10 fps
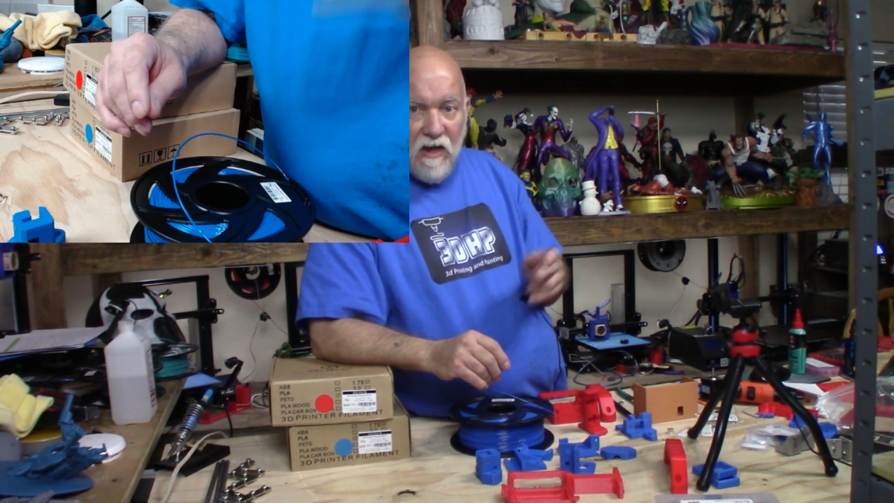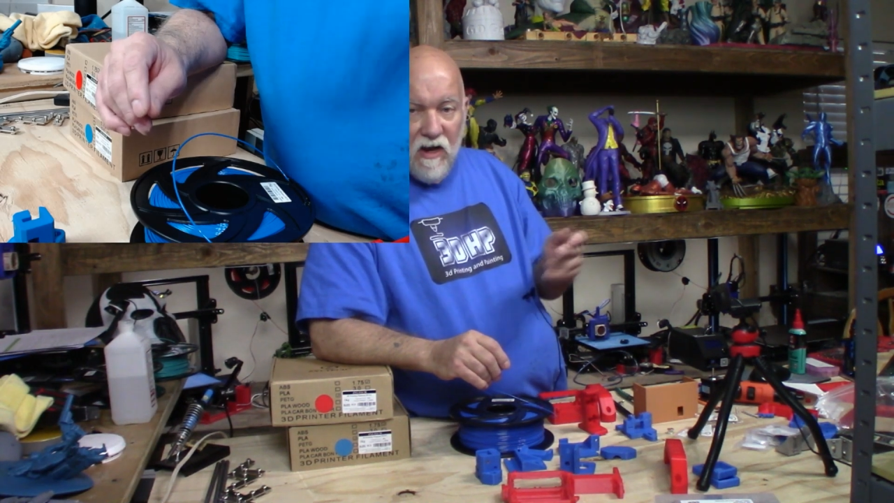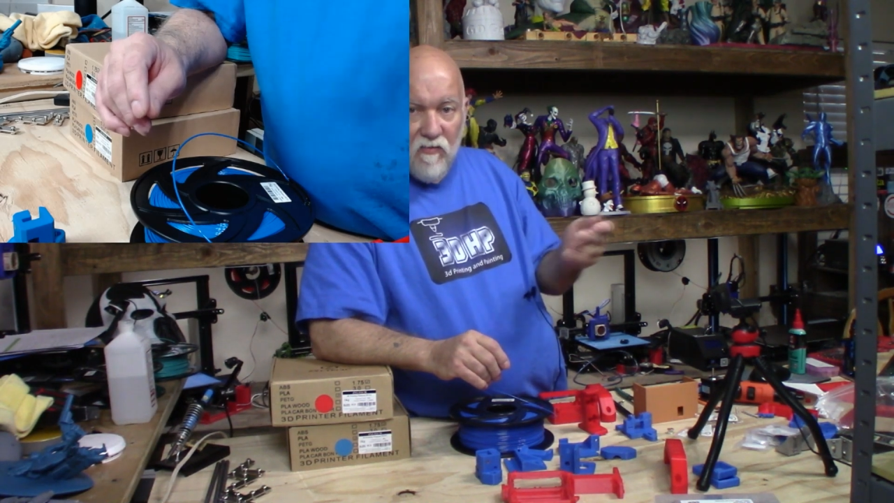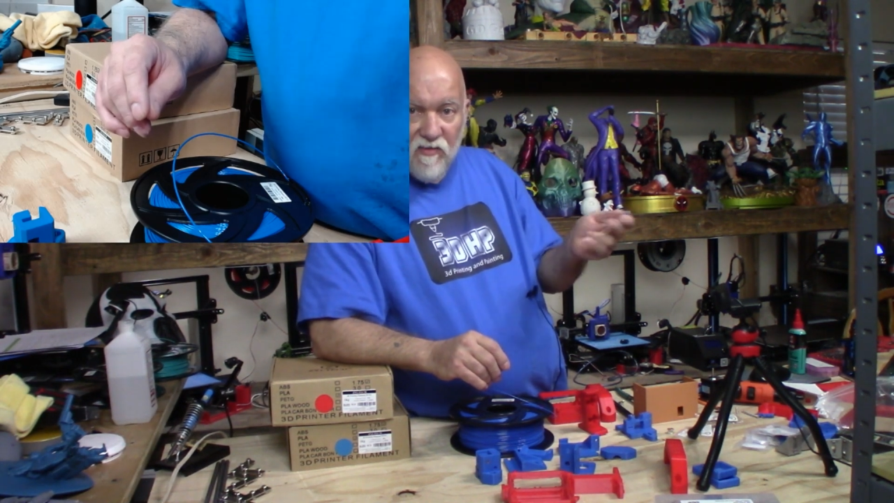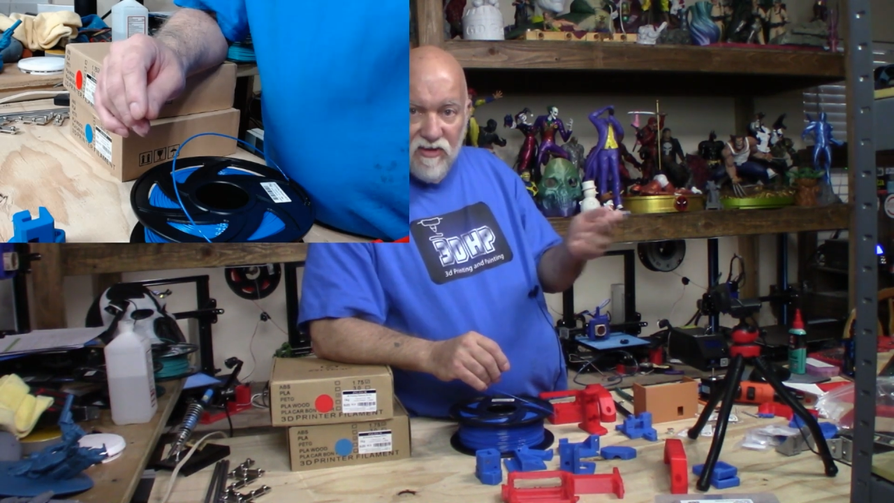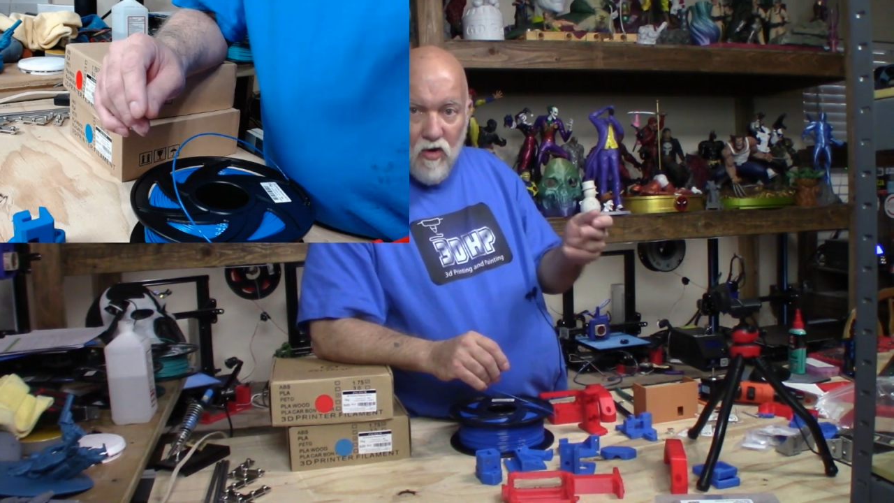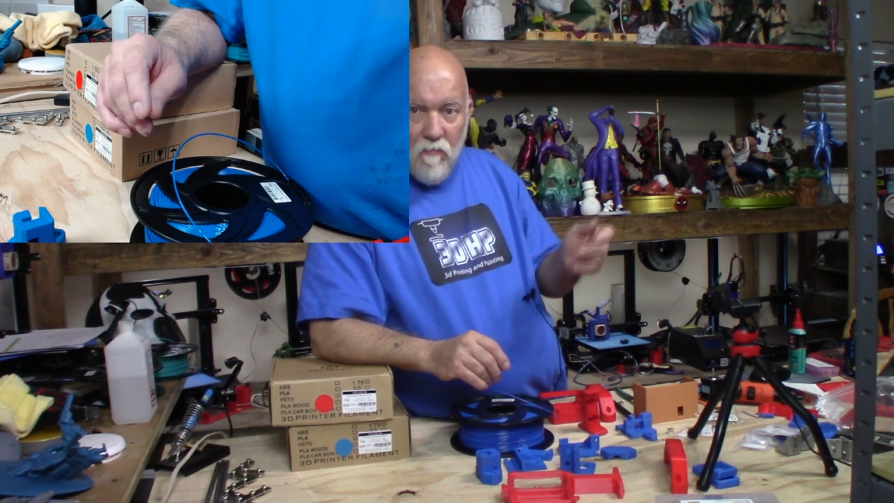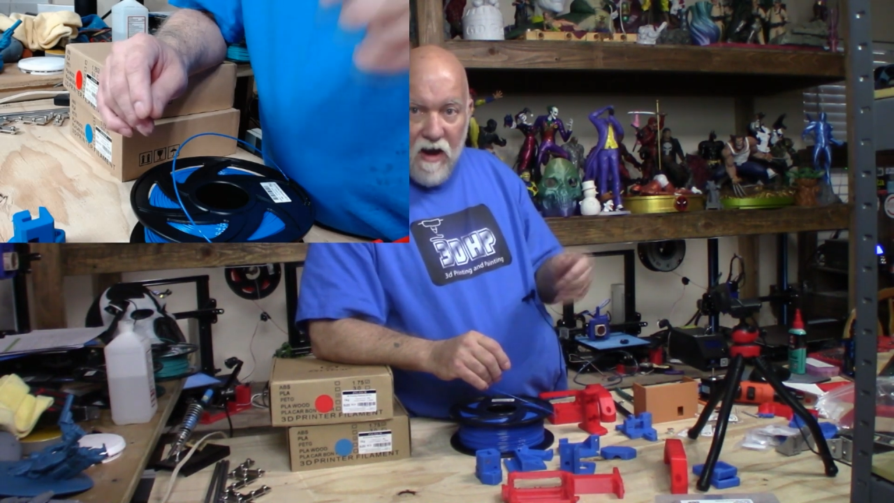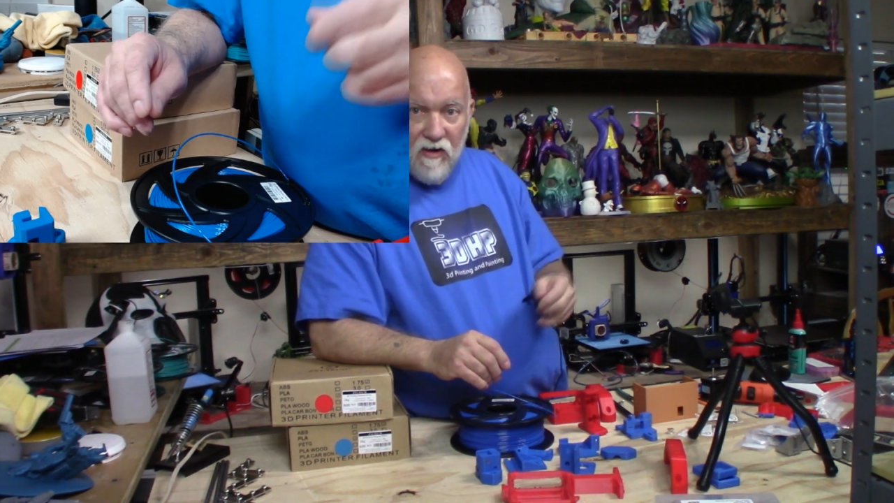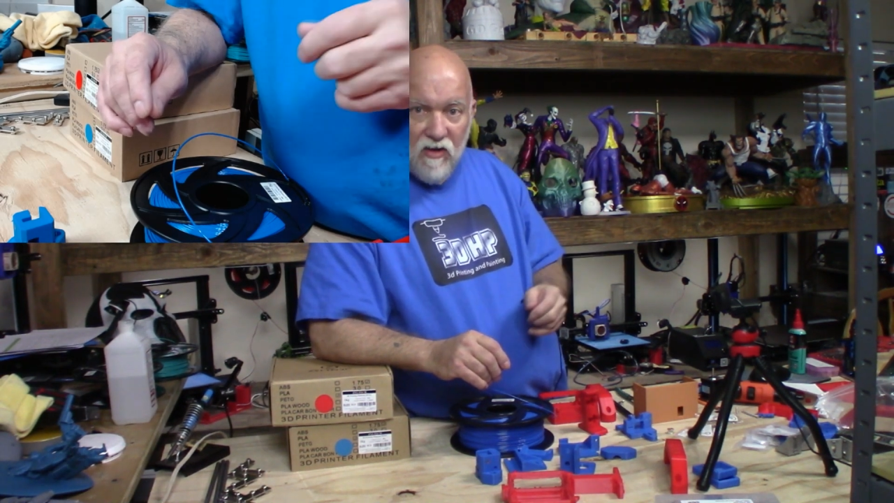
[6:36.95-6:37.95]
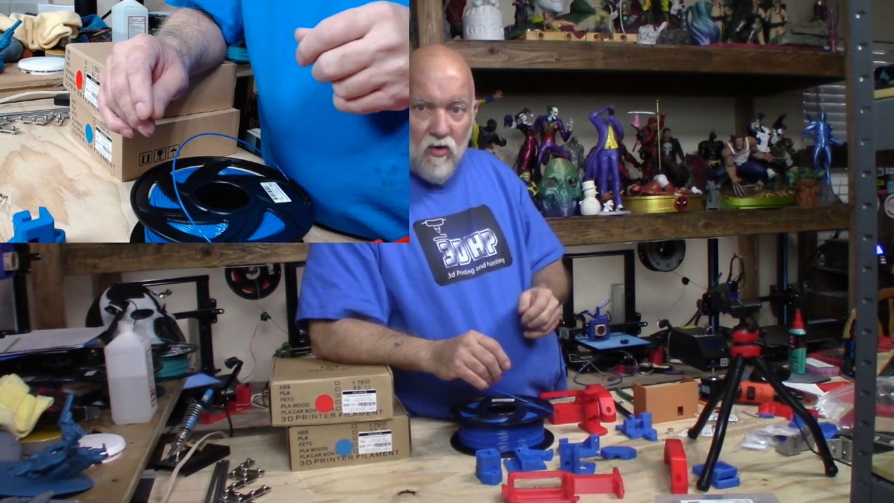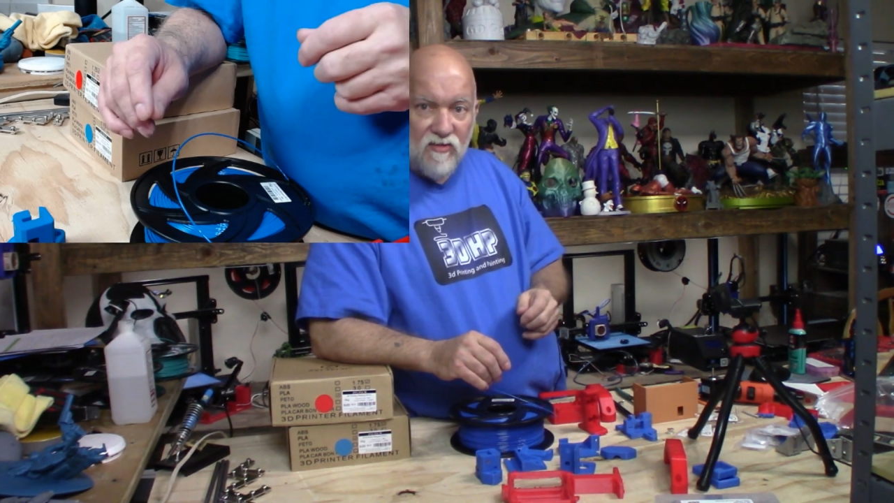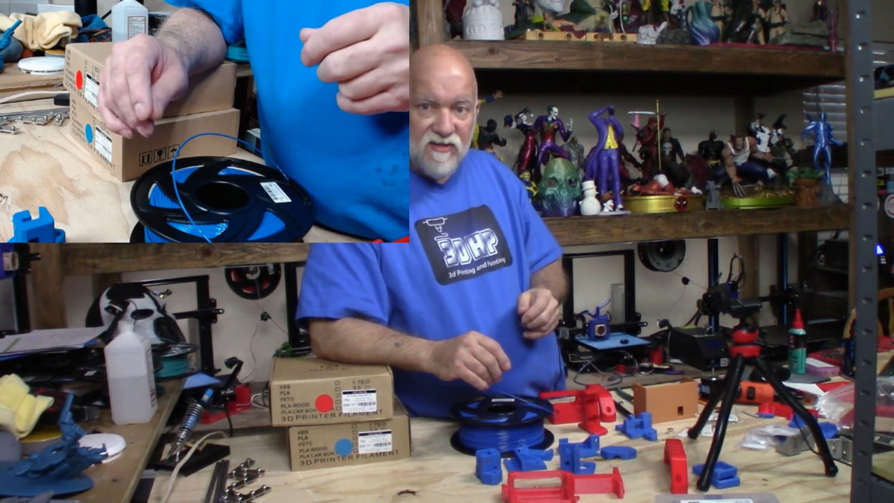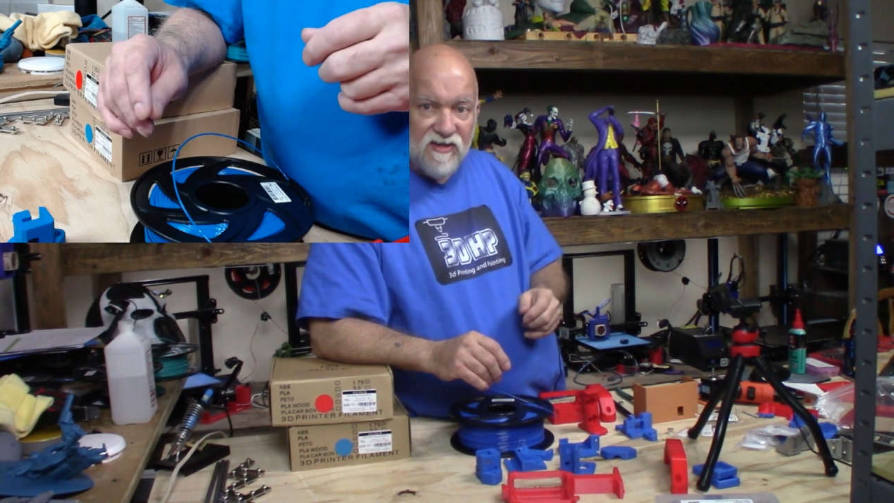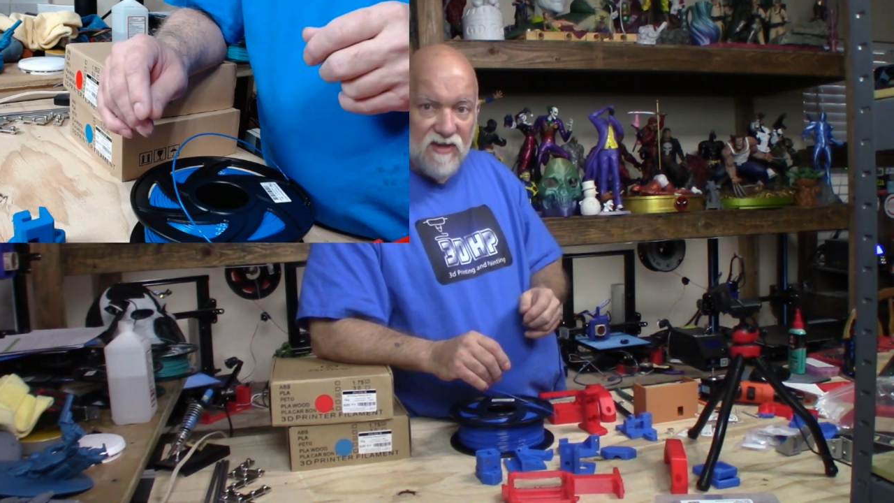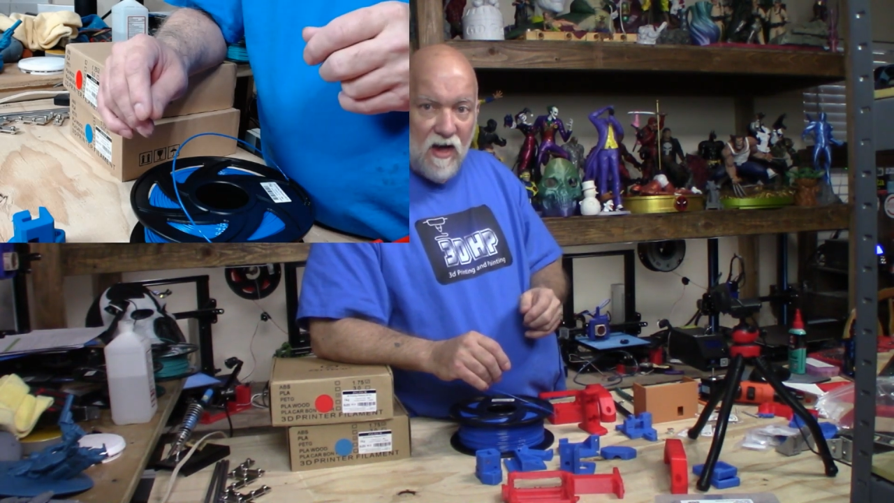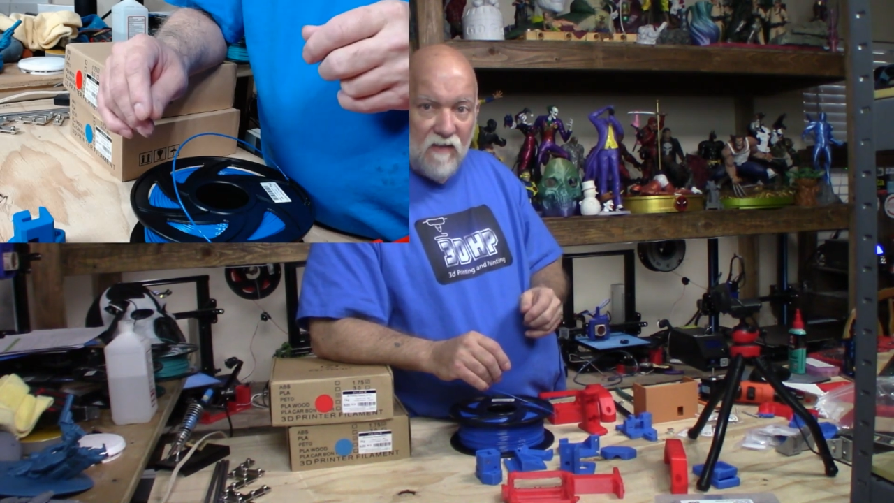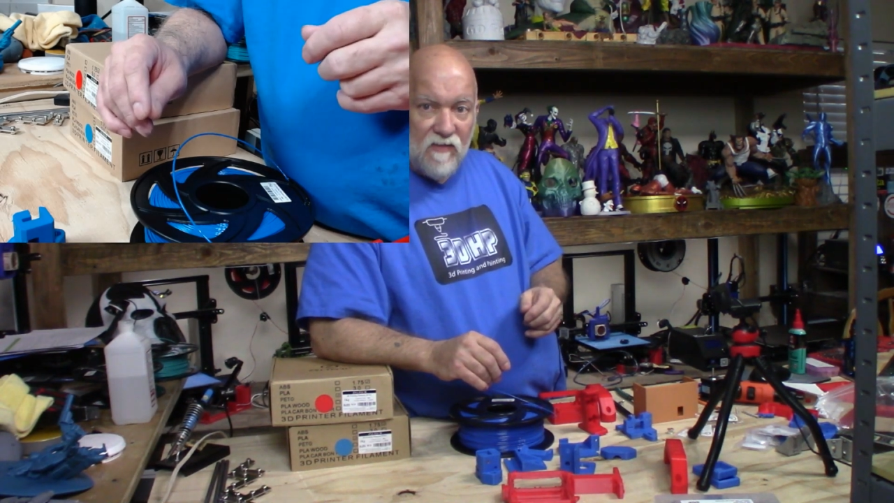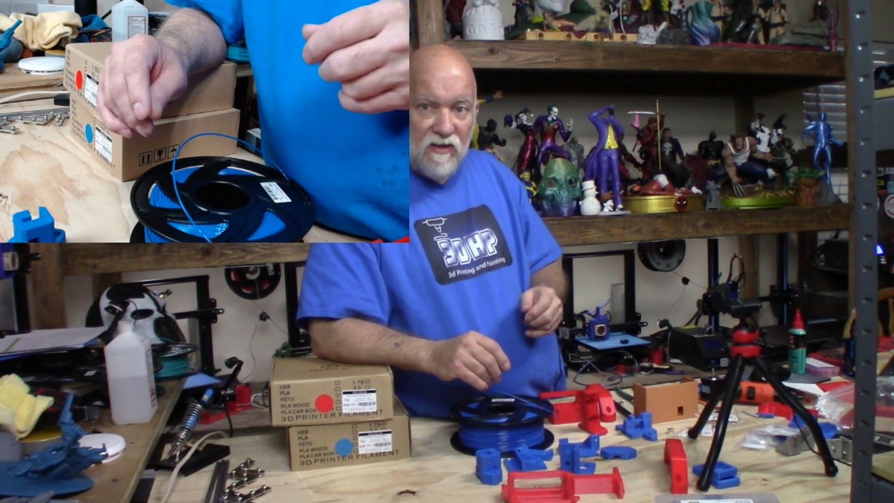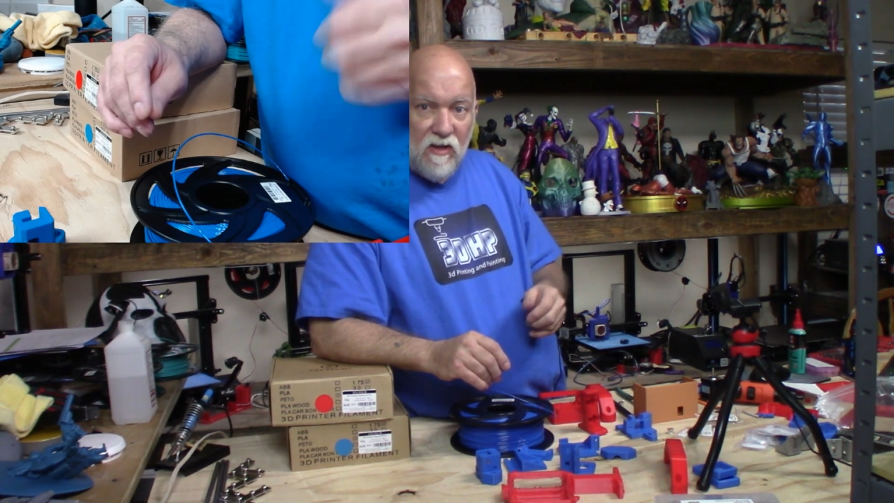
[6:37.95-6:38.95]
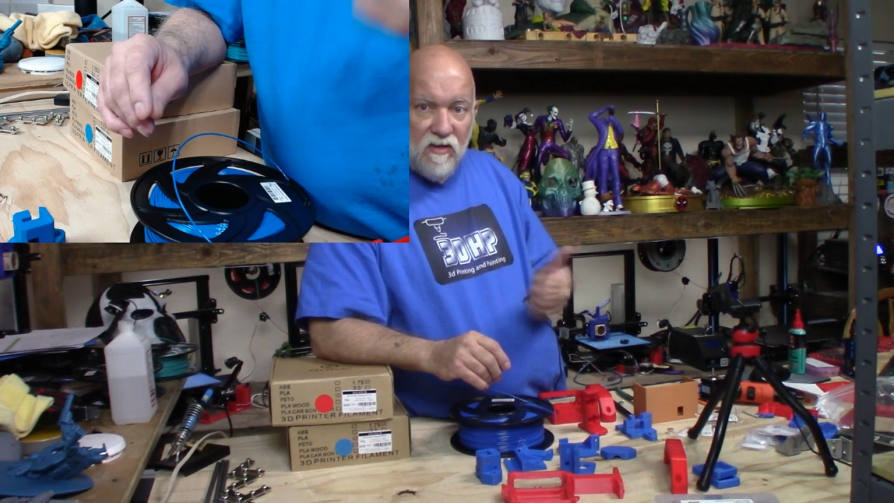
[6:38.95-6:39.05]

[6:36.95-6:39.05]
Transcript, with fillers: and there was no mounting holes in the side of it.